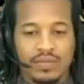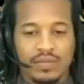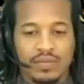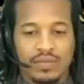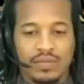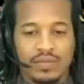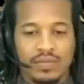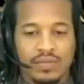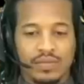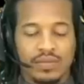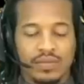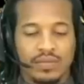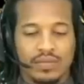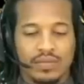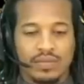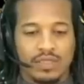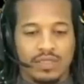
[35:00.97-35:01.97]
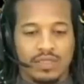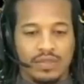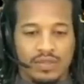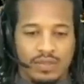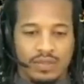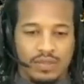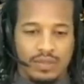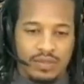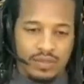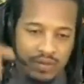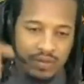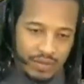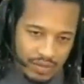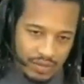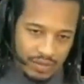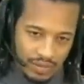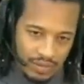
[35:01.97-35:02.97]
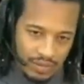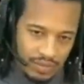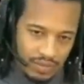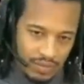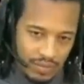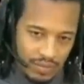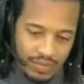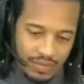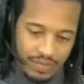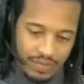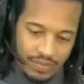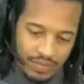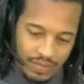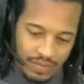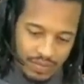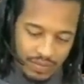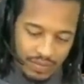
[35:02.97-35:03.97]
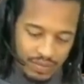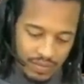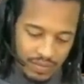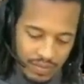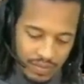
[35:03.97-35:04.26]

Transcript: (silent)